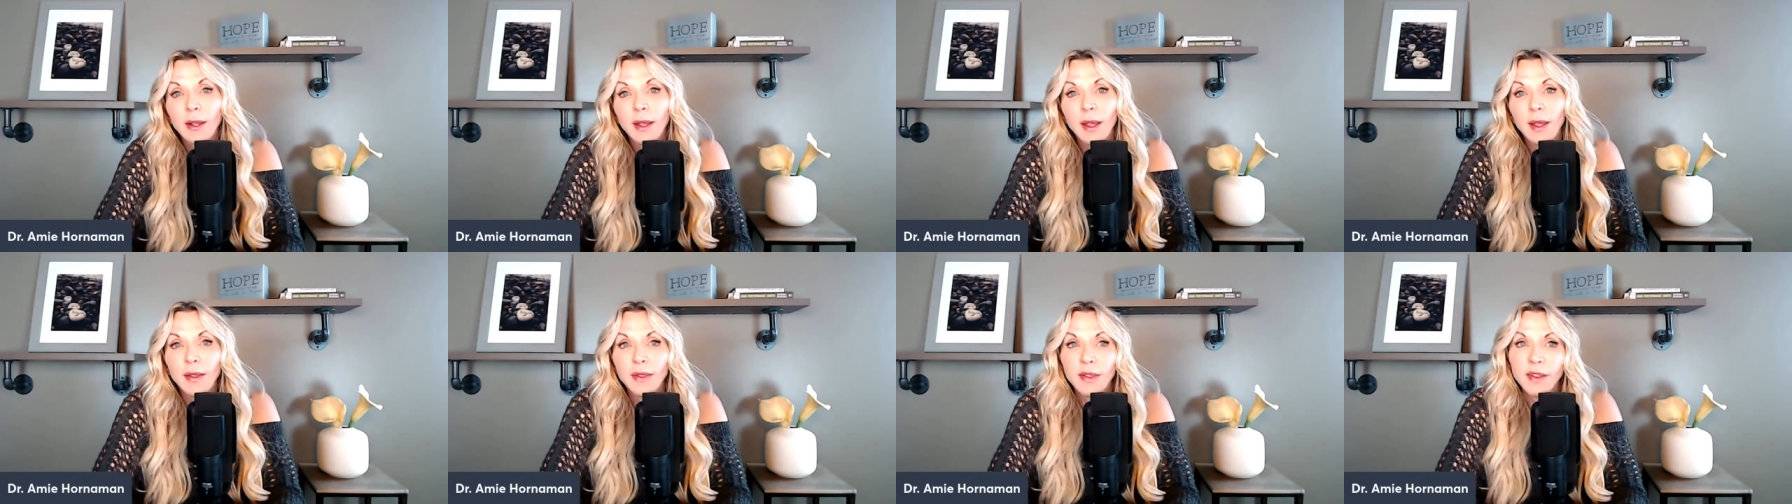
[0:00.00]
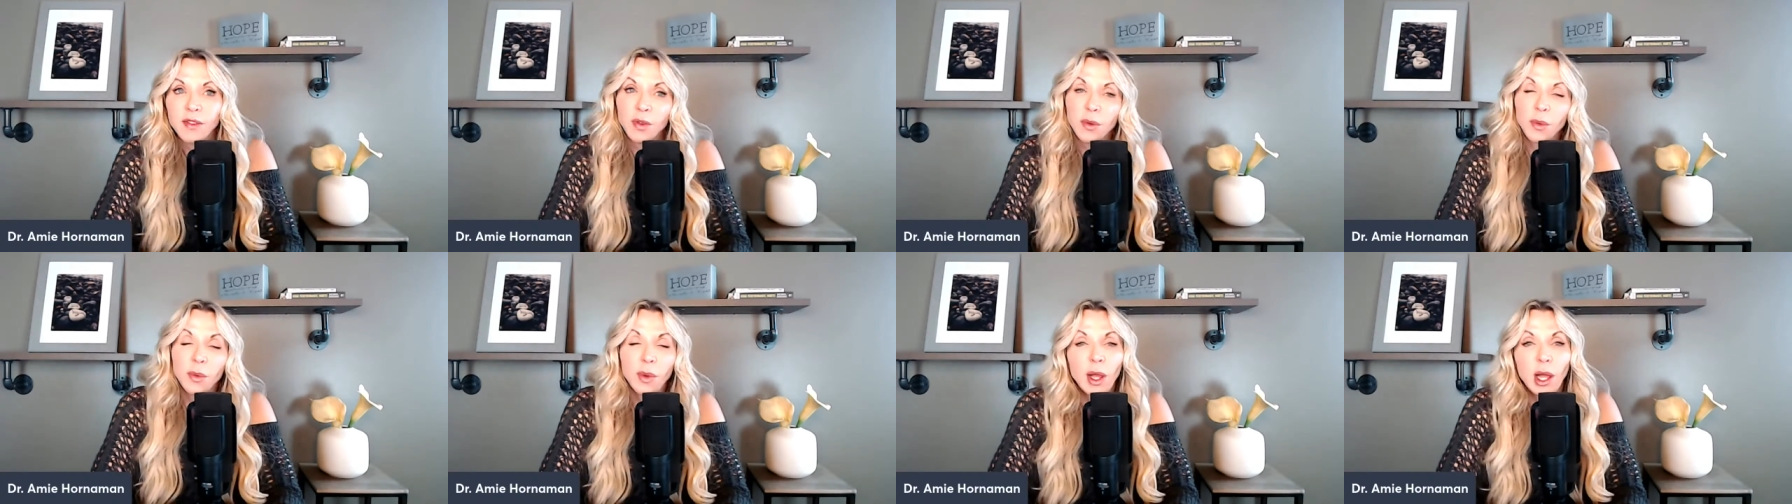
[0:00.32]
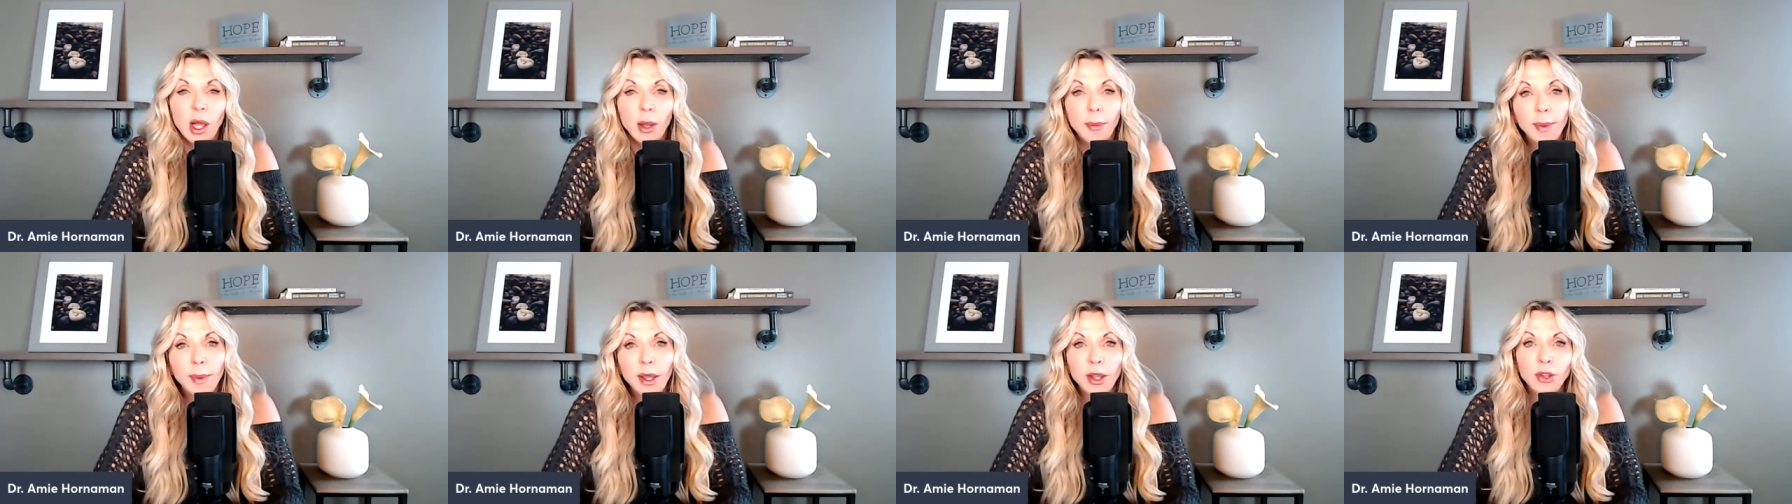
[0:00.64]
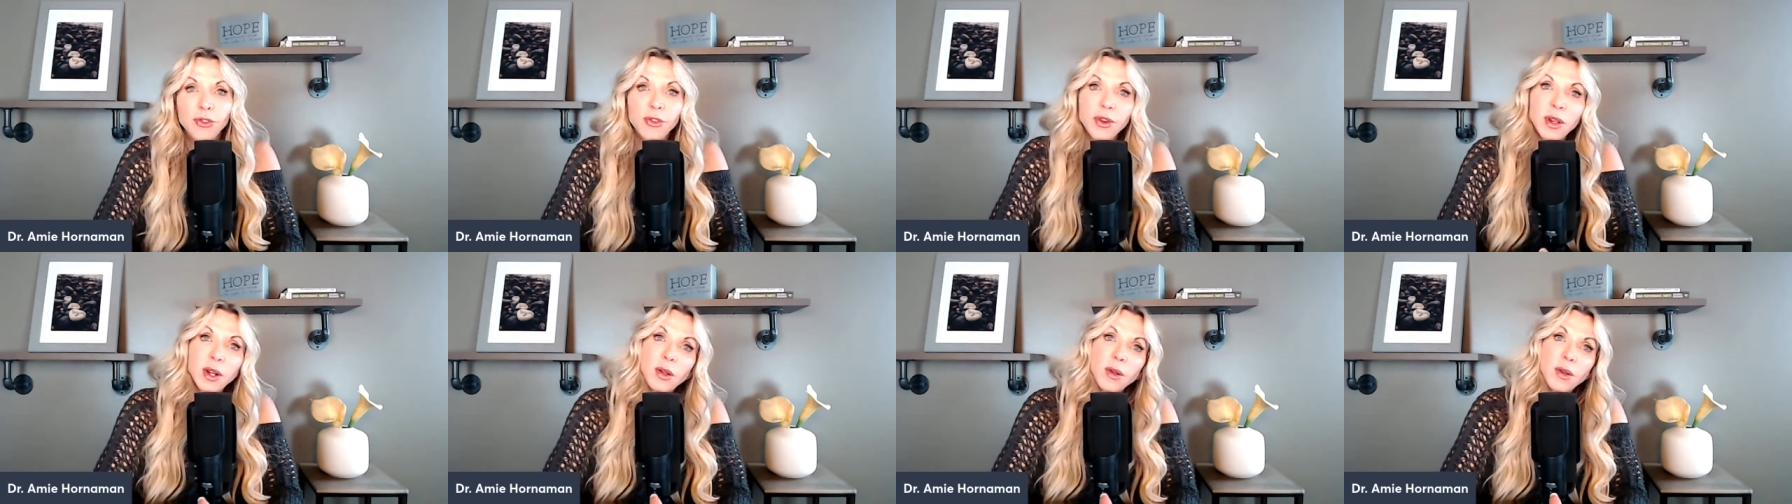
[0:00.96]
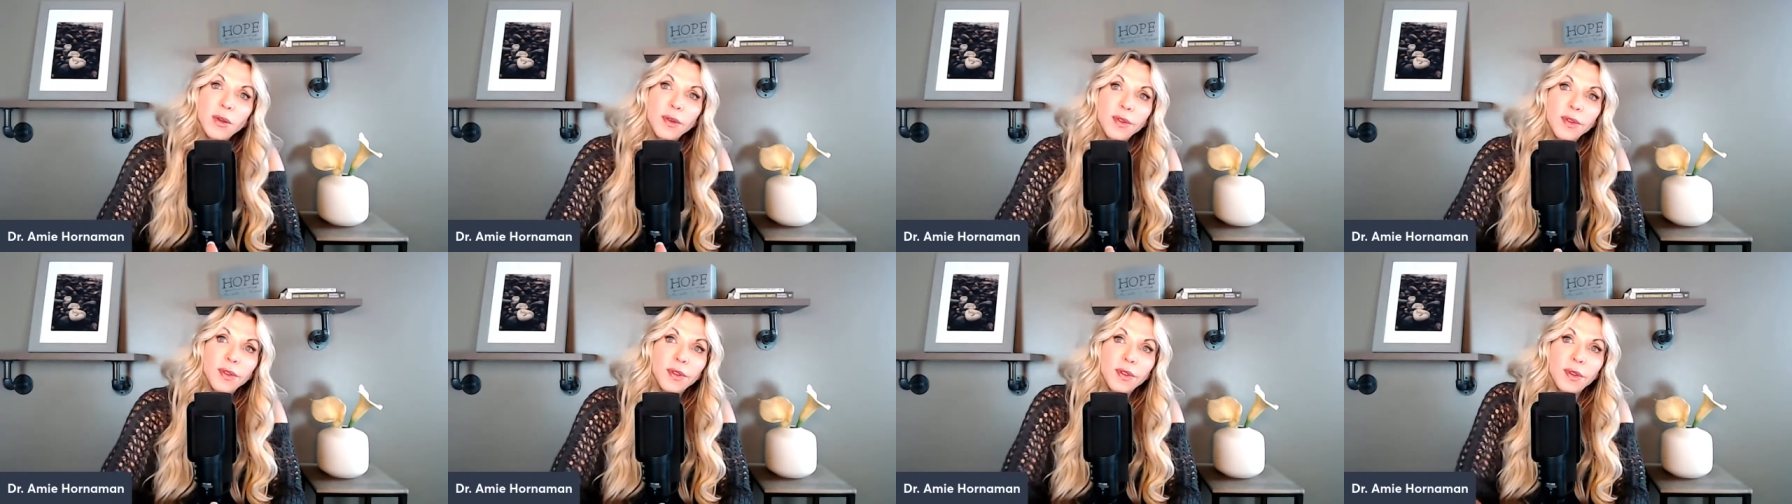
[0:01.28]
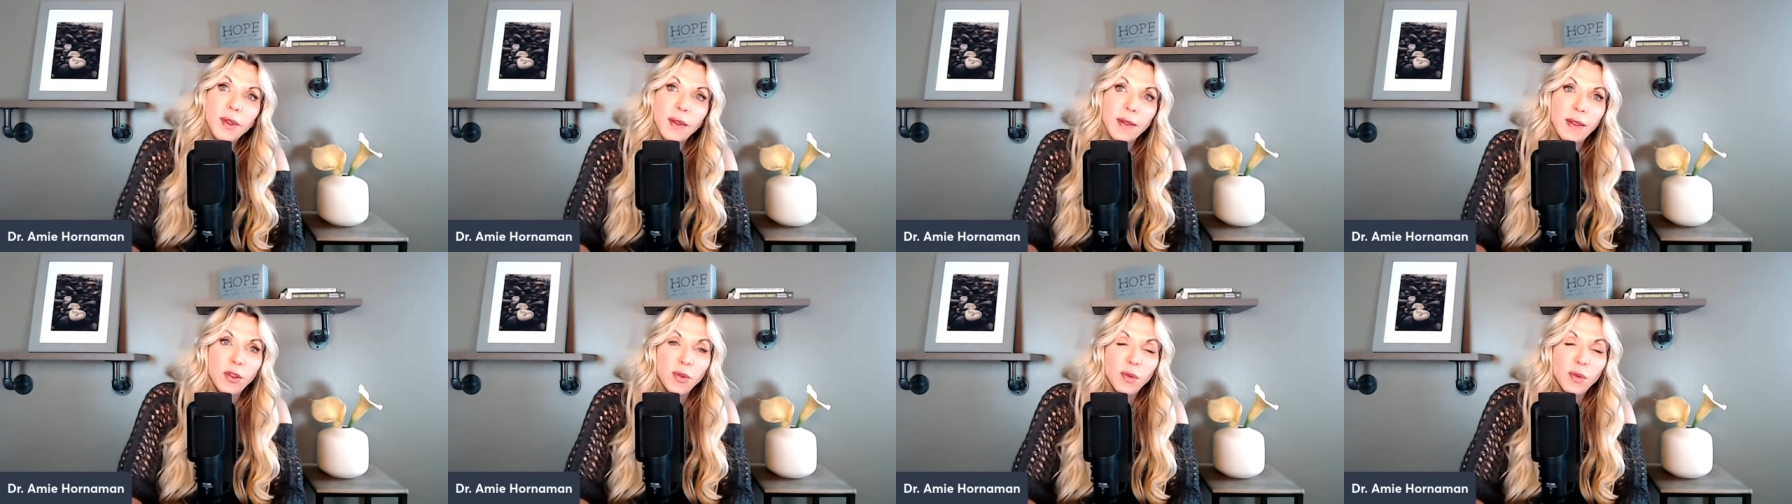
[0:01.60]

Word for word: and this one will help my adrenals and